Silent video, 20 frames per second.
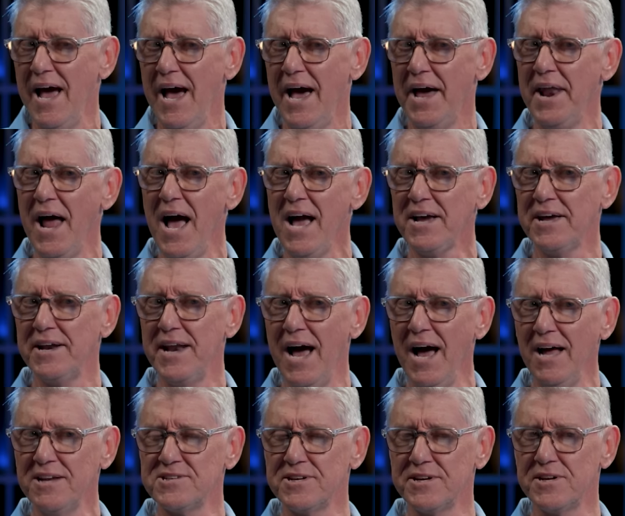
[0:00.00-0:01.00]
And
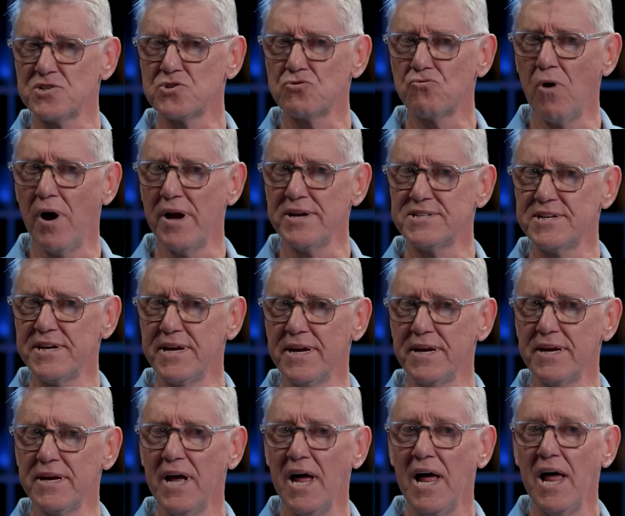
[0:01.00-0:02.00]
Akhenaten is
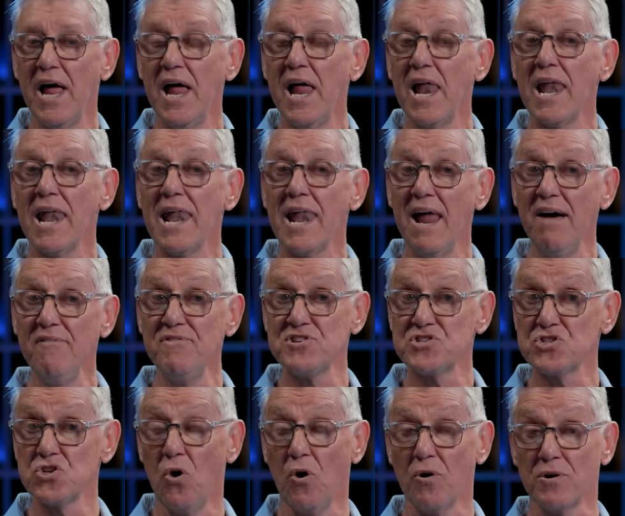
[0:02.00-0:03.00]
writing love
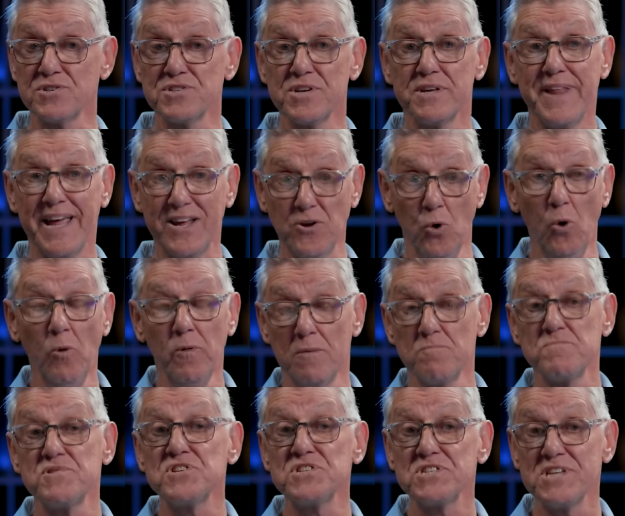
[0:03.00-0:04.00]
songs. They call
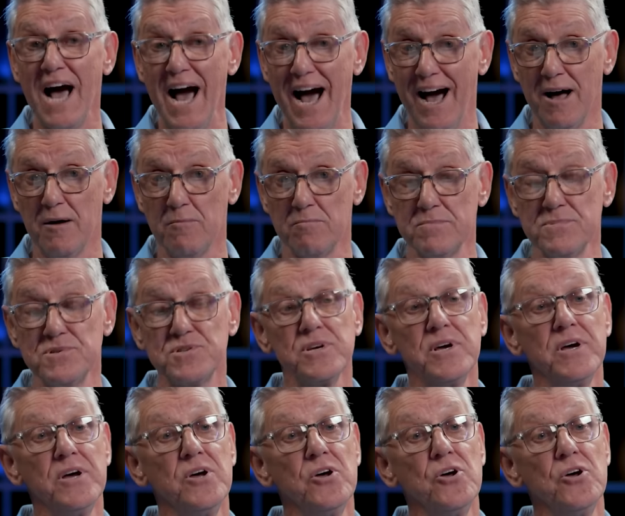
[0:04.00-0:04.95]
them psalms